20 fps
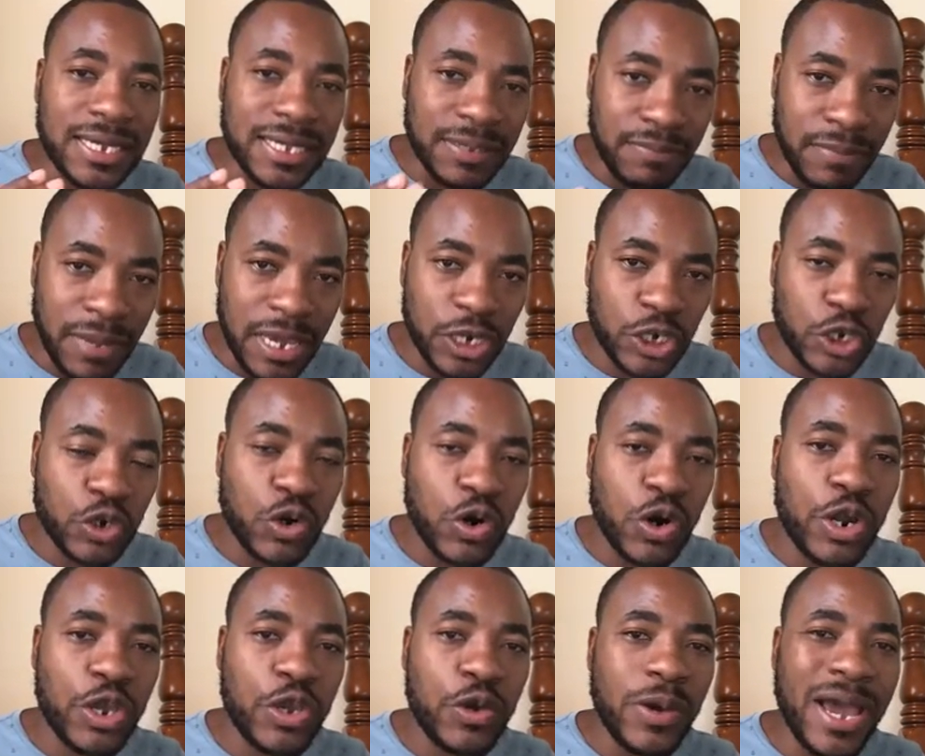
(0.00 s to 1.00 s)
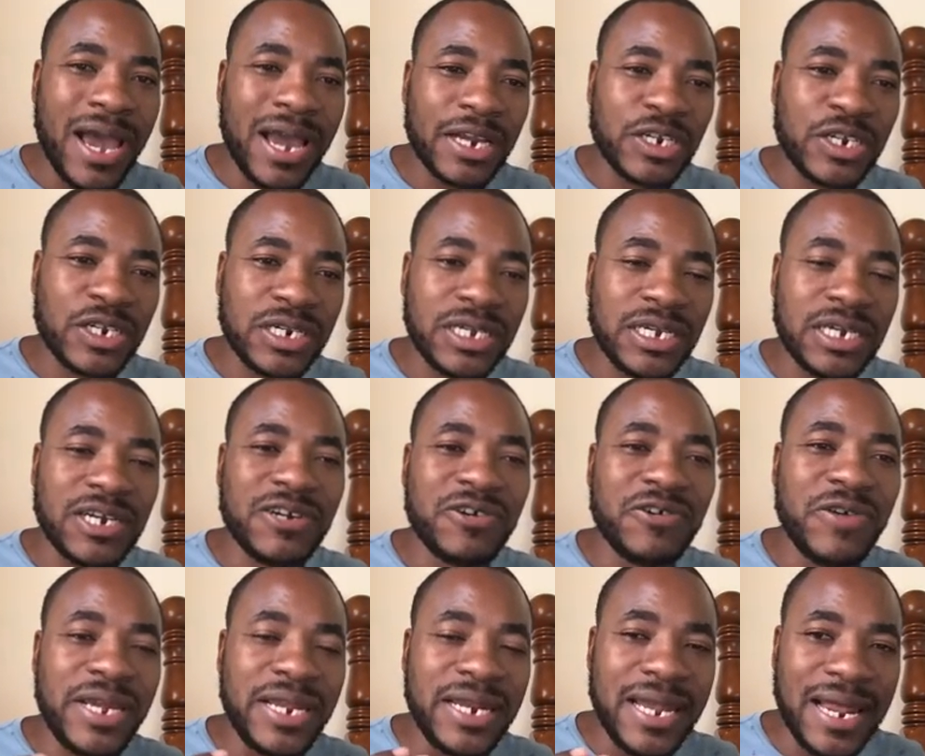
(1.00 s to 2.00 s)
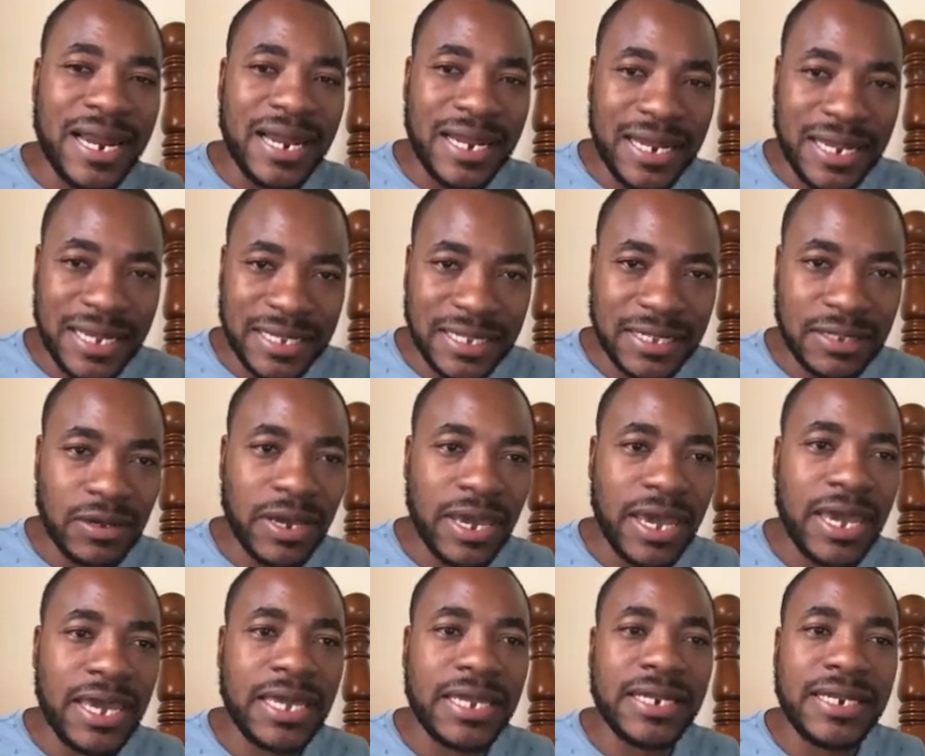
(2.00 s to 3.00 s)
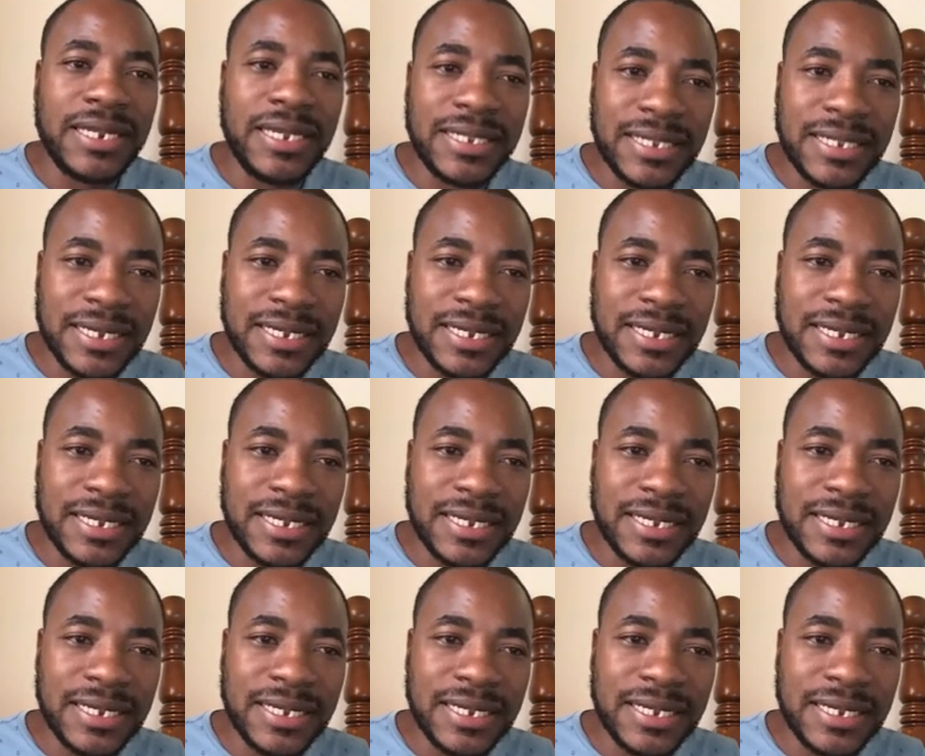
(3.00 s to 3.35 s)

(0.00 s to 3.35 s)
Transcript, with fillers: make sure you actually create that list. Okay, in this